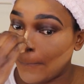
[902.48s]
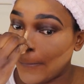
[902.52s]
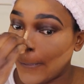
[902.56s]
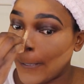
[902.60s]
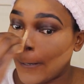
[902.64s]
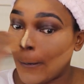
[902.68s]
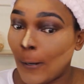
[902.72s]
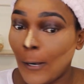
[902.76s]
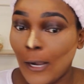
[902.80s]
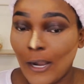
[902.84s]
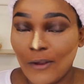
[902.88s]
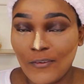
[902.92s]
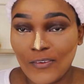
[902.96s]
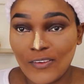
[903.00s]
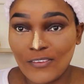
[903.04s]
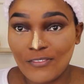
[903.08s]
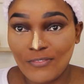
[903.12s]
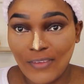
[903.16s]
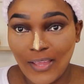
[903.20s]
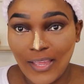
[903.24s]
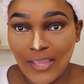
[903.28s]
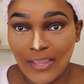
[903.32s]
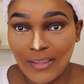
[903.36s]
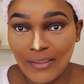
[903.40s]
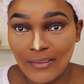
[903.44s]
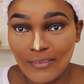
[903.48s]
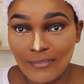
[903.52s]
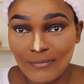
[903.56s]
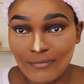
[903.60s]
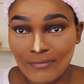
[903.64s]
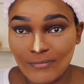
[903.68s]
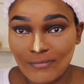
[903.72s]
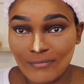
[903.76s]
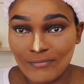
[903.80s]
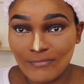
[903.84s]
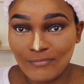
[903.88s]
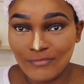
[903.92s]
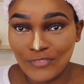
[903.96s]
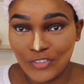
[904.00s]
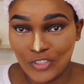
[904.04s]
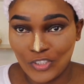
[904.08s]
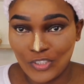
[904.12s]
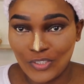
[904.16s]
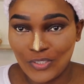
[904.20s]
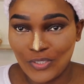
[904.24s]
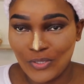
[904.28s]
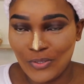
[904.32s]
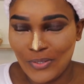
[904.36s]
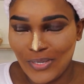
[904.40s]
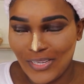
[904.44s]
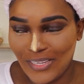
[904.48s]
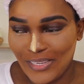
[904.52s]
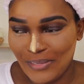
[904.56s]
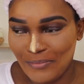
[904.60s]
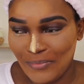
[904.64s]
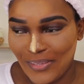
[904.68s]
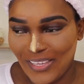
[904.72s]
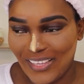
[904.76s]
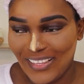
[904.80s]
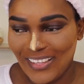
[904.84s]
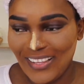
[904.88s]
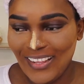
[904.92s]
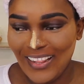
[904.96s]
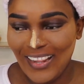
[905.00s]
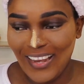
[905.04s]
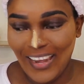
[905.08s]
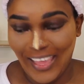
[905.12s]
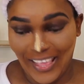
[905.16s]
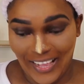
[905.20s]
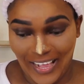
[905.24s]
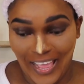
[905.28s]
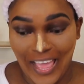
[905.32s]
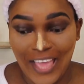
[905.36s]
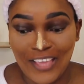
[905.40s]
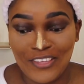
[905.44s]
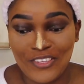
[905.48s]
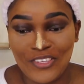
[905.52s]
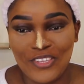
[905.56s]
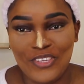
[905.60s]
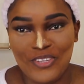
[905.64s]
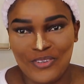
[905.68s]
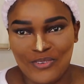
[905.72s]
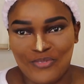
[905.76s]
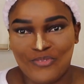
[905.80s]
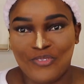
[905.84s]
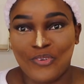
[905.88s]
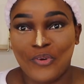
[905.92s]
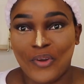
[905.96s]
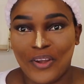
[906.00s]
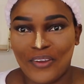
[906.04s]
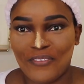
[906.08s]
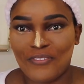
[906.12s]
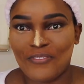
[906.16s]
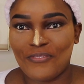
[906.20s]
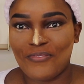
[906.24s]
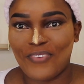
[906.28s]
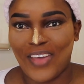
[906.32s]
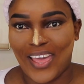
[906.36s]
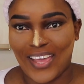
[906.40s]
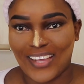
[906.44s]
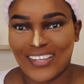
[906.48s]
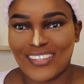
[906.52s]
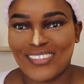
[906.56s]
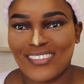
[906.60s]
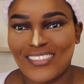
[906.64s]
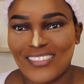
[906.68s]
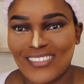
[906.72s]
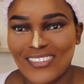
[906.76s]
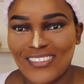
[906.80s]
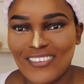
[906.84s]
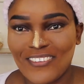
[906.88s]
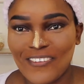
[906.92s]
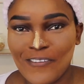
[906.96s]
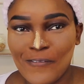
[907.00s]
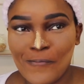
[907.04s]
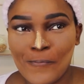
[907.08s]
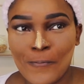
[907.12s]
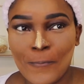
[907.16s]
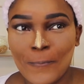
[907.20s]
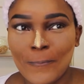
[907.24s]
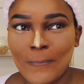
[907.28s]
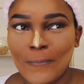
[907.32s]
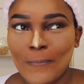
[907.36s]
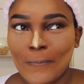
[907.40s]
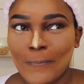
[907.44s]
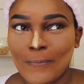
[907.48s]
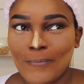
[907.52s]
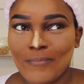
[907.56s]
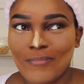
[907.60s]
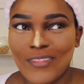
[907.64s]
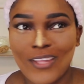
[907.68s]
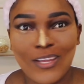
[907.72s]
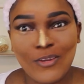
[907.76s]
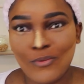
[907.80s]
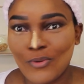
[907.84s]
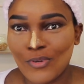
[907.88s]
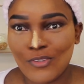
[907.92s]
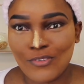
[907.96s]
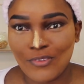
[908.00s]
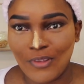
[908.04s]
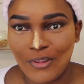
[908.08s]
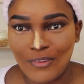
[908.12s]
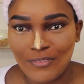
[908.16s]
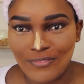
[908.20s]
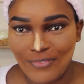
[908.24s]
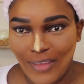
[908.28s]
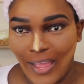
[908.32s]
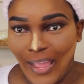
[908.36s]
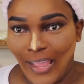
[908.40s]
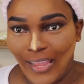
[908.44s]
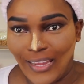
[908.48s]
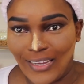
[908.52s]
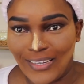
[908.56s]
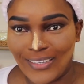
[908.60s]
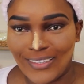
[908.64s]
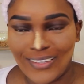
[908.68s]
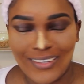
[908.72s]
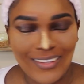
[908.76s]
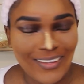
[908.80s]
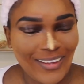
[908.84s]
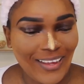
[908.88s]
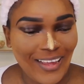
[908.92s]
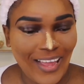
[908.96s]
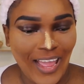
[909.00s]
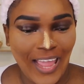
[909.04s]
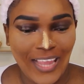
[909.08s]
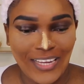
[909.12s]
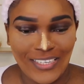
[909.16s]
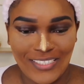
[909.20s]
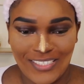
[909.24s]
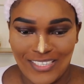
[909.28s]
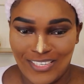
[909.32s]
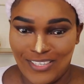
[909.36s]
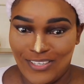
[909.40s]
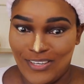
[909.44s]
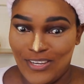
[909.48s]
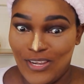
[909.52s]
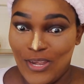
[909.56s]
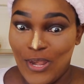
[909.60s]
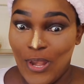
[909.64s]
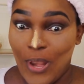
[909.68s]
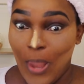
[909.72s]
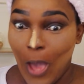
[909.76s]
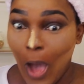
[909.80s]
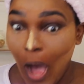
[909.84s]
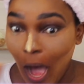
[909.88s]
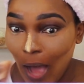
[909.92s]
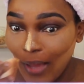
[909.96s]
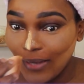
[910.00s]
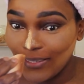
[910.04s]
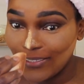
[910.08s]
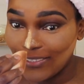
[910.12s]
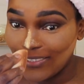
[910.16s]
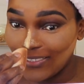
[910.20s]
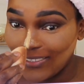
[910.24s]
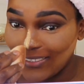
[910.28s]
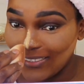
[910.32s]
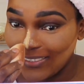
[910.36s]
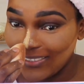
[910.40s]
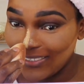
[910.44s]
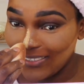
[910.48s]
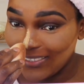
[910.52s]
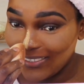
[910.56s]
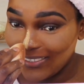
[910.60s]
the car is fine. Do you know what I mean? Like, I knew for a fact it was all fine. I did not